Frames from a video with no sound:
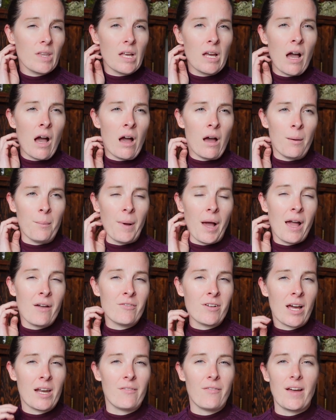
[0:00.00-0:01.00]
I've
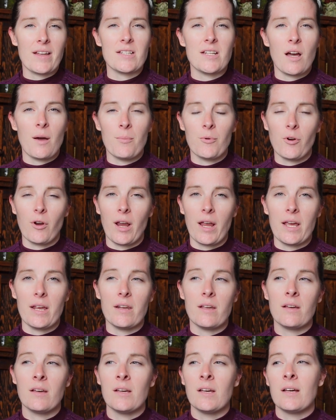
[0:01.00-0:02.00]
kind of had to
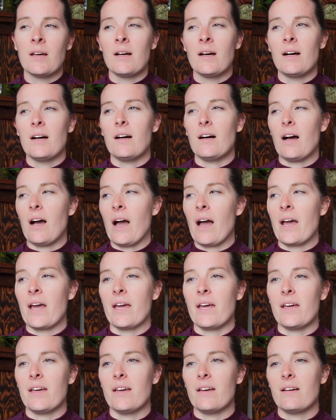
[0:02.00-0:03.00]
upgrade.
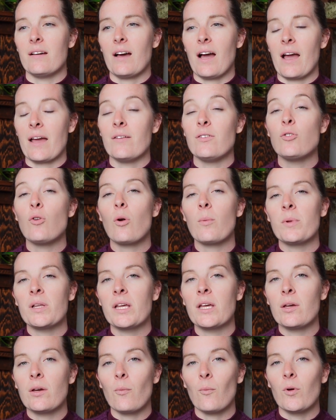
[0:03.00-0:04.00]
I
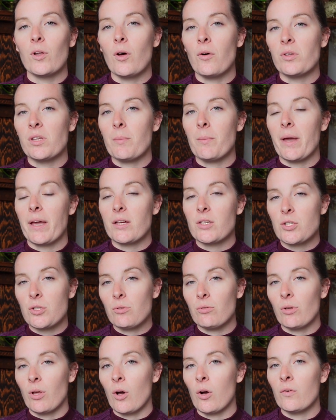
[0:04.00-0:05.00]
normally will only bake
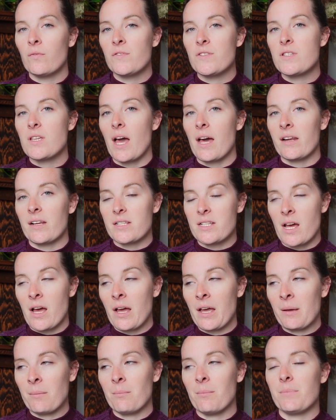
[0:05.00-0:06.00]
2 loaves at a
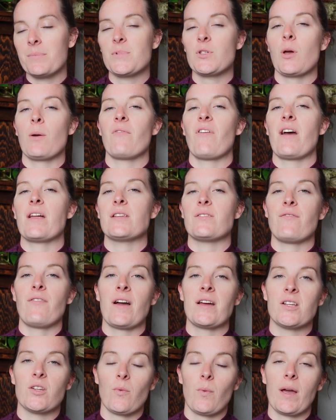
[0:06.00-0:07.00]
time, so I've had to
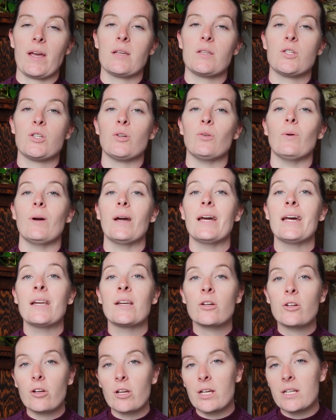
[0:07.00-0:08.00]
find a way to
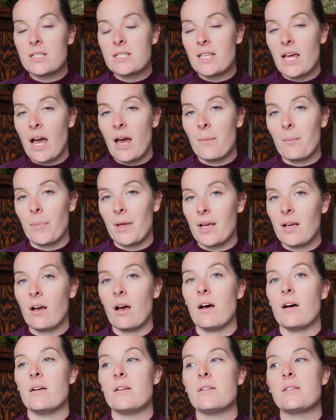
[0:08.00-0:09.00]
increase that,
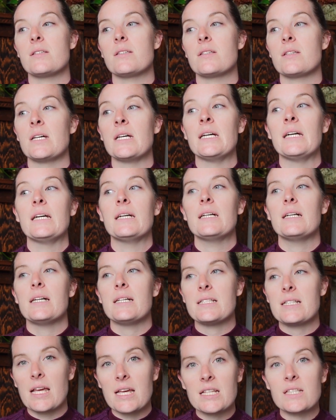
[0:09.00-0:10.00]
because
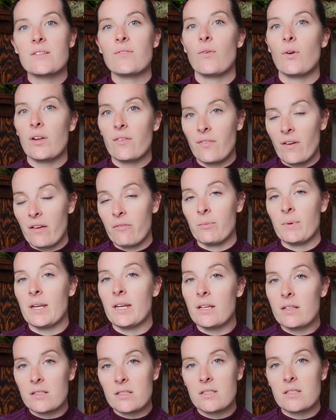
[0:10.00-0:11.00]
it takes 45
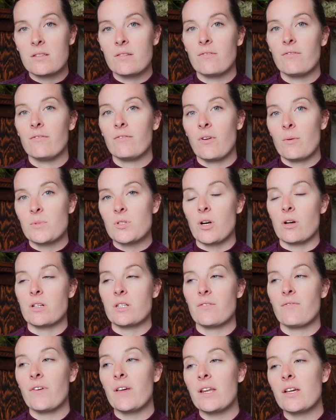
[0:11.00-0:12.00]
minutes from start
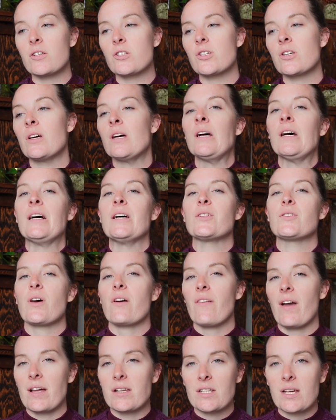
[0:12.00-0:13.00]
to finish. So
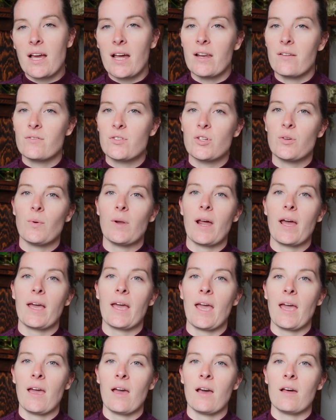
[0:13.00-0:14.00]
I've had to kind of do what I
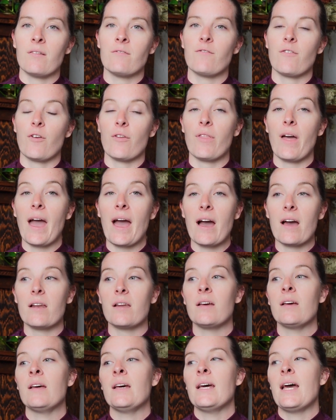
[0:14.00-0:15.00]
can for that.
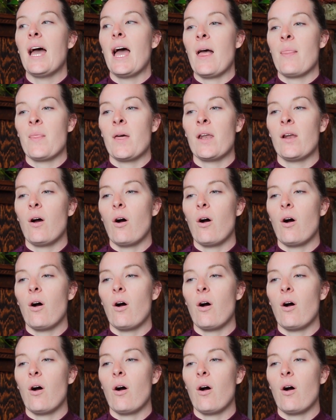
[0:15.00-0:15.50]
And then